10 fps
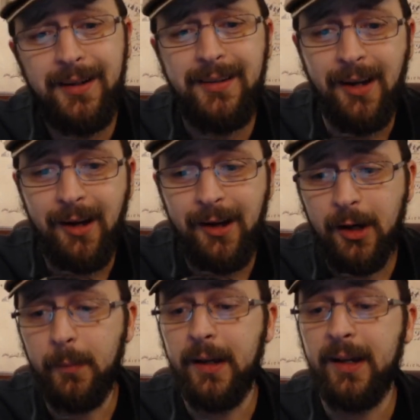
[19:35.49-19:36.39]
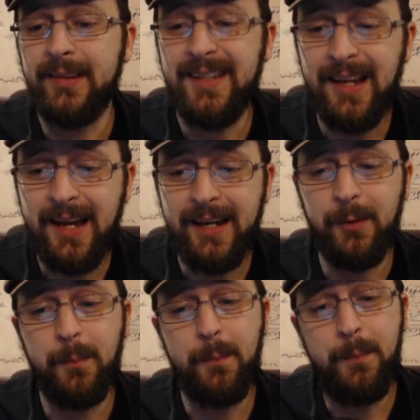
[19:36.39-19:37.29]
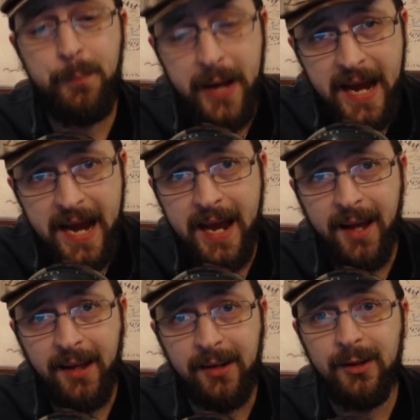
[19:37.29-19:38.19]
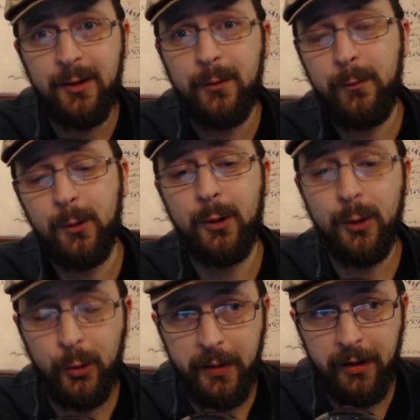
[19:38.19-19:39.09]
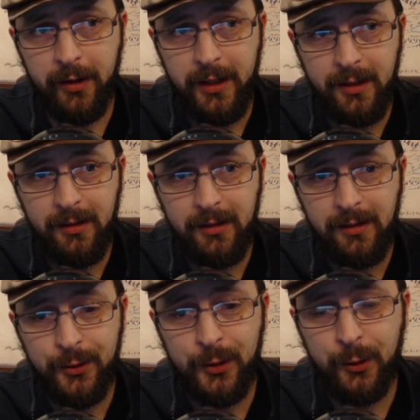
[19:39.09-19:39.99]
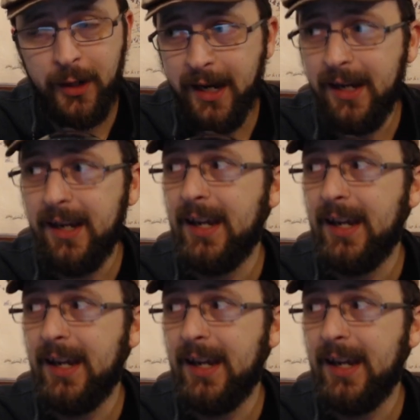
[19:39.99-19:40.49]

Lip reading: Tom has got it bad for Goldberry. Okay?